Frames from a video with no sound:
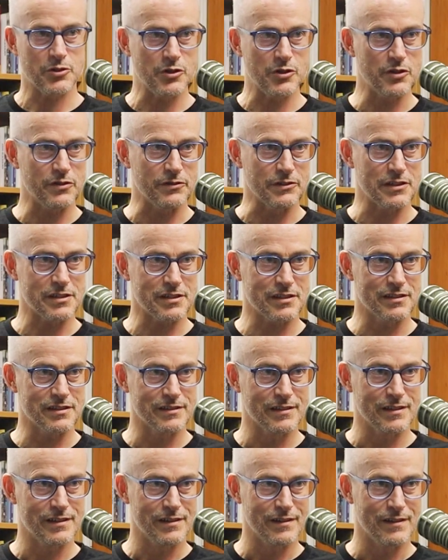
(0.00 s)

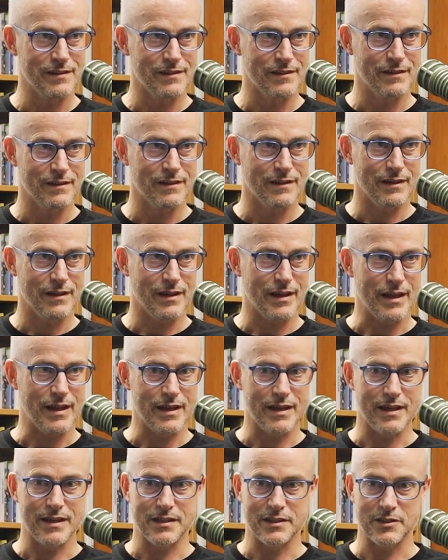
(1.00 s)
service,
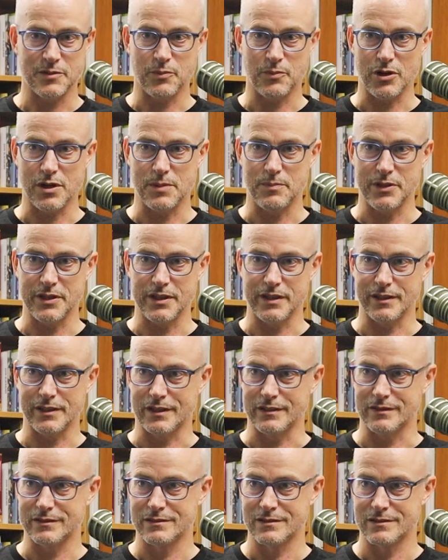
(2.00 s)
and by
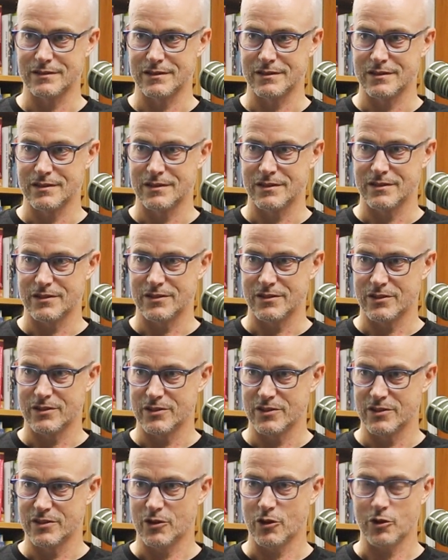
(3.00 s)
being
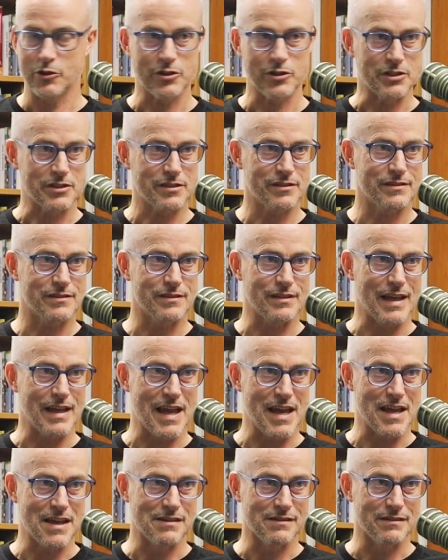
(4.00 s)
honest
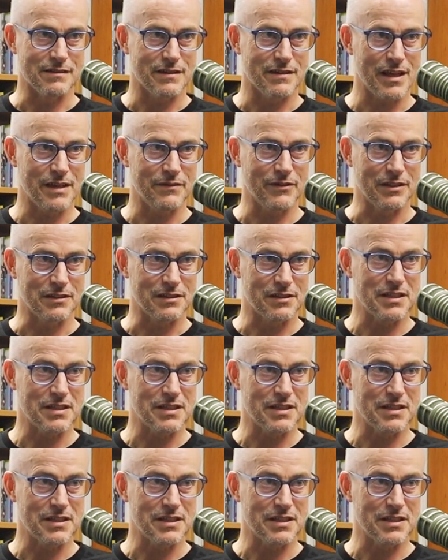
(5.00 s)
and having